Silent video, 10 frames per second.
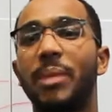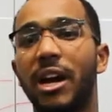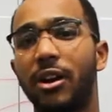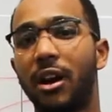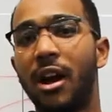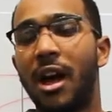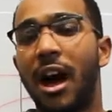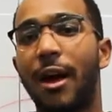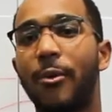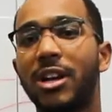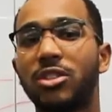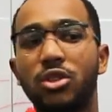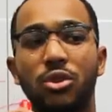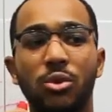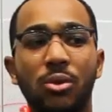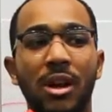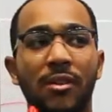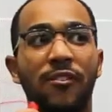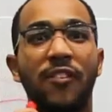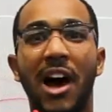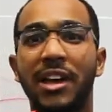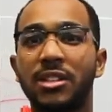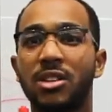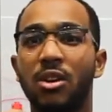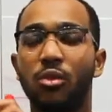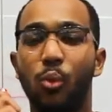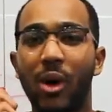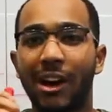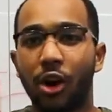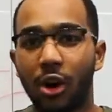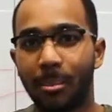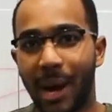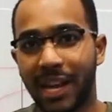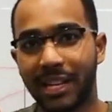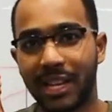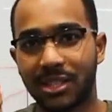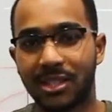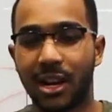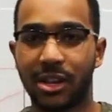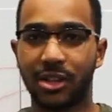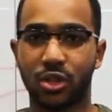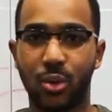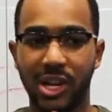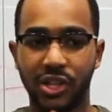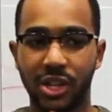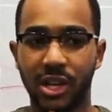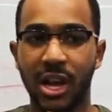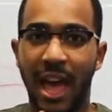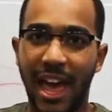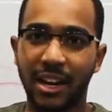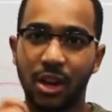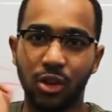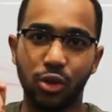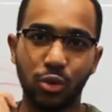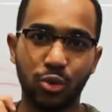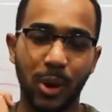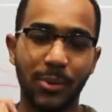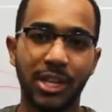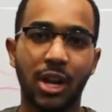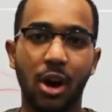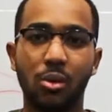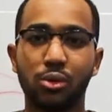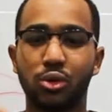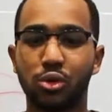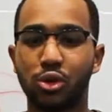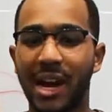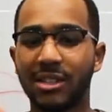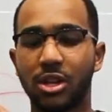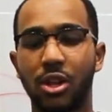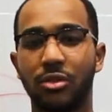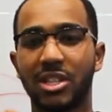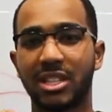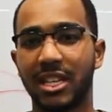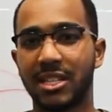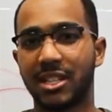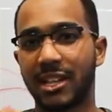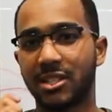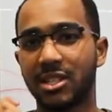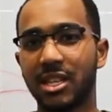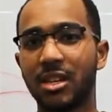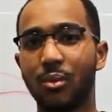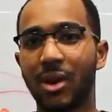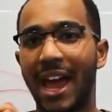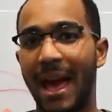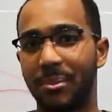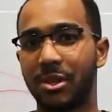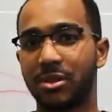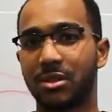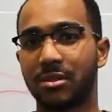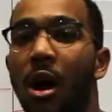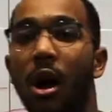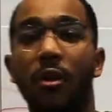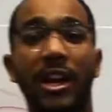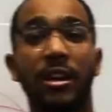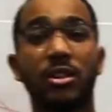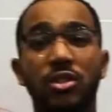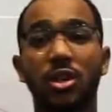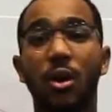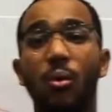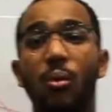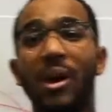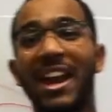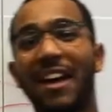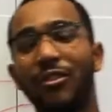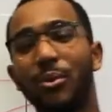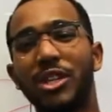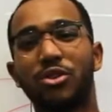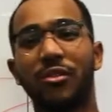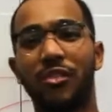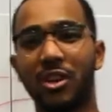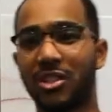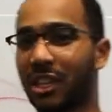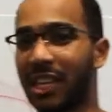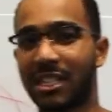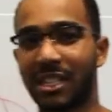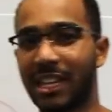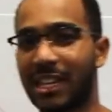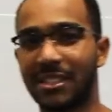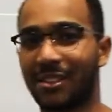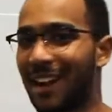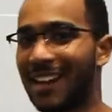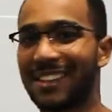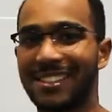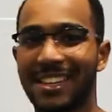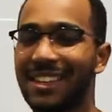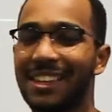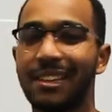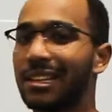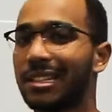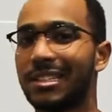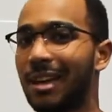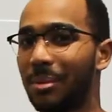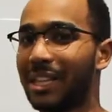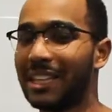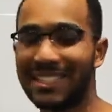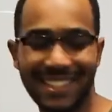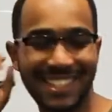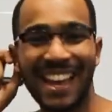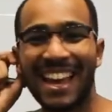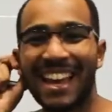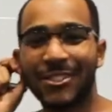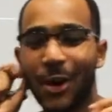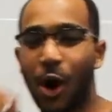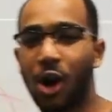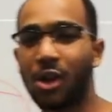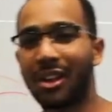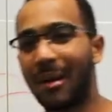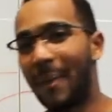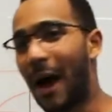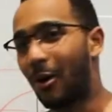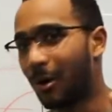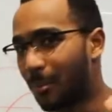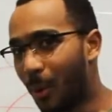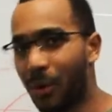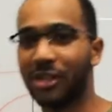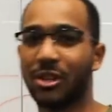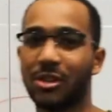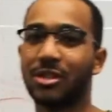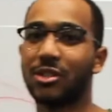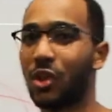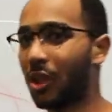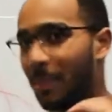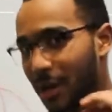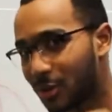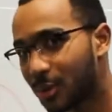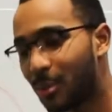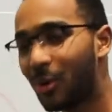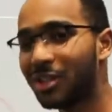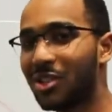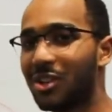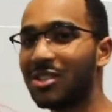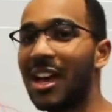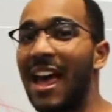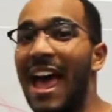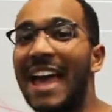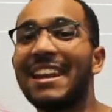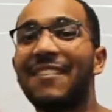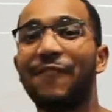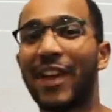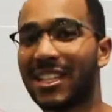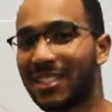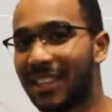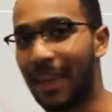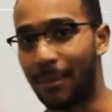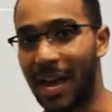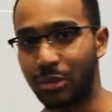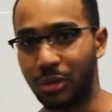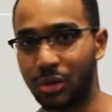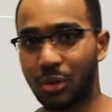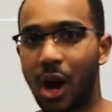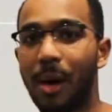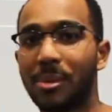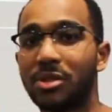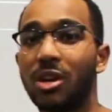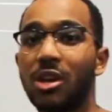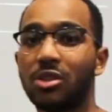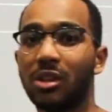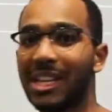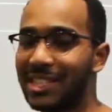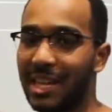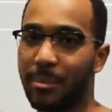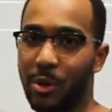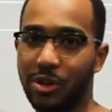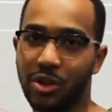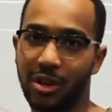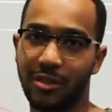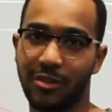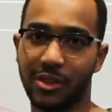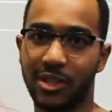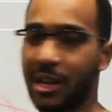barrier. I want us to find where our mind gets stuck in this question and use what we know to try to clone this list and see what happens. Alright, so whenever we traverse a linked list or any singly linked list, doubly linked list, it's all about pointers. It's all about using pointers and advancing them as we do copies. So let's set a pointer on the first